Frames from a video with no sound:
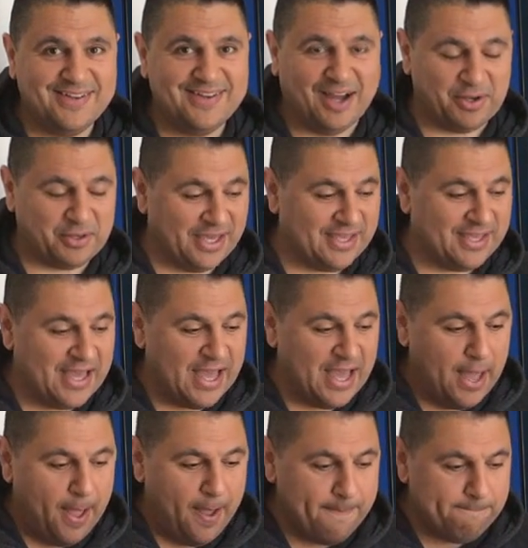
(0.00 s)
Okay,
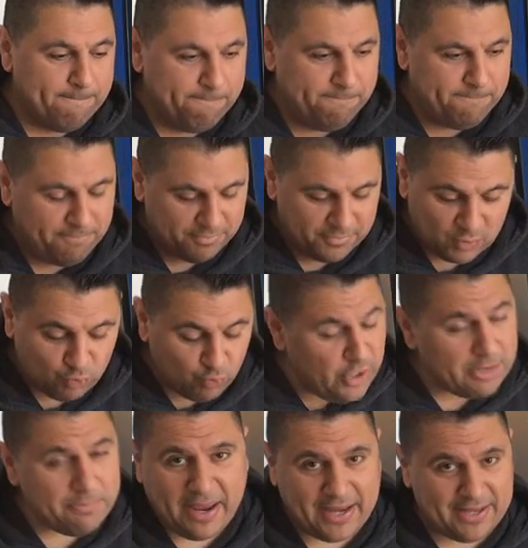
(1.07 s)

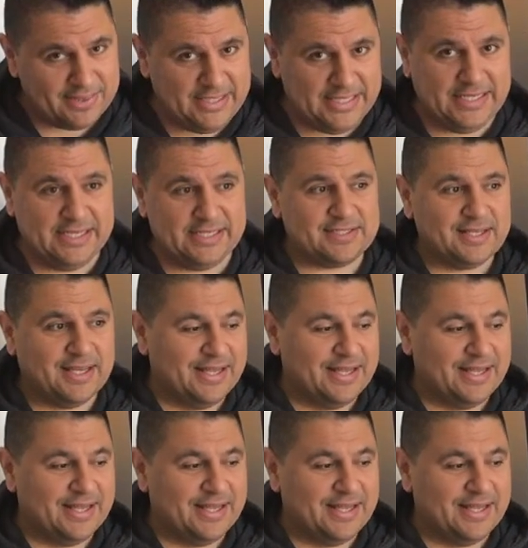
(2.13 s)
remake these,